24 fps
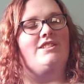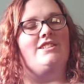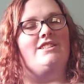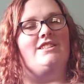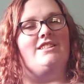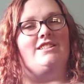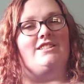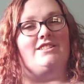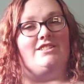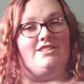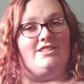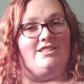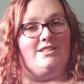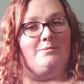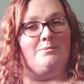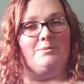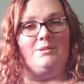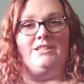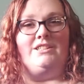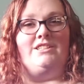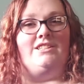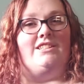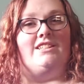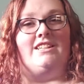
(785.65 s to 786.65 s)
is gonna
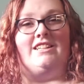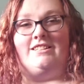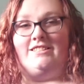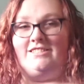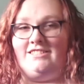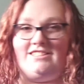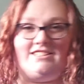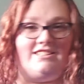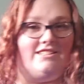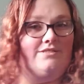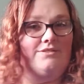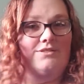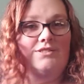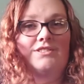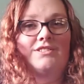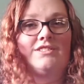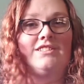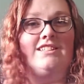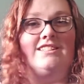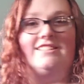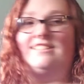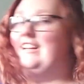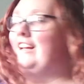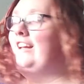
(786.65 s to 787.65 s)
be as evil
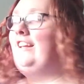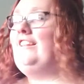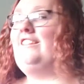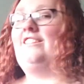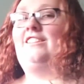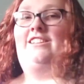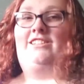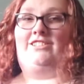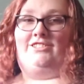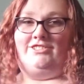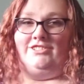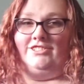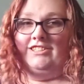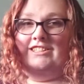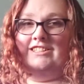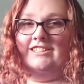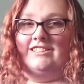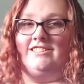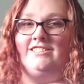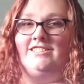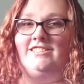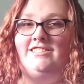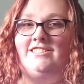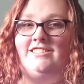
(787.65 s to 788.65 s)
as I think she
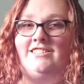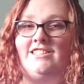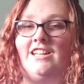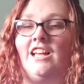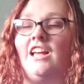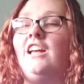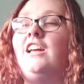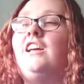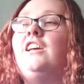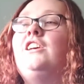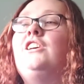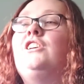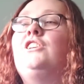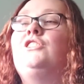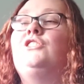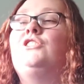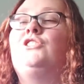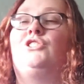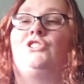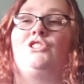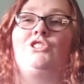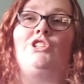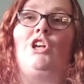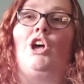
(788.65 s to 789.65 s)
is.
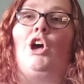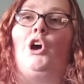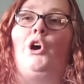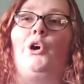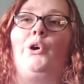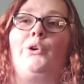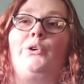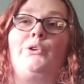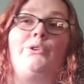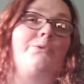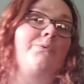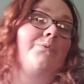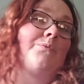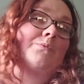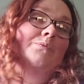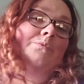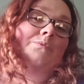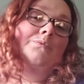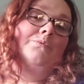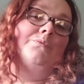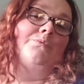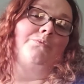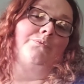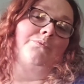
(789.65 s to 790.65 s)
So,
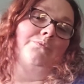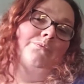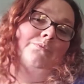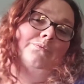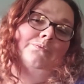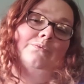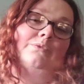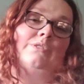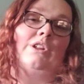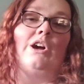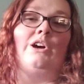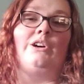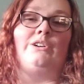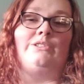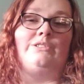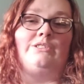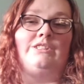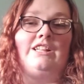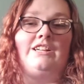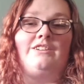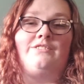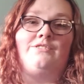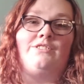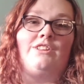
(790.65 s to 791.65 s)
no
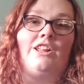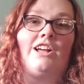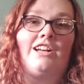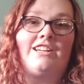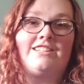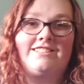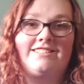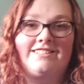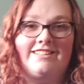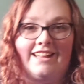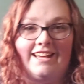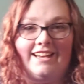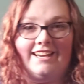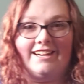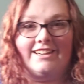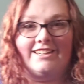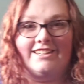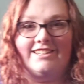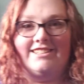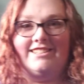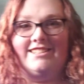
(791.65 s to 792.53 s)
love lost there.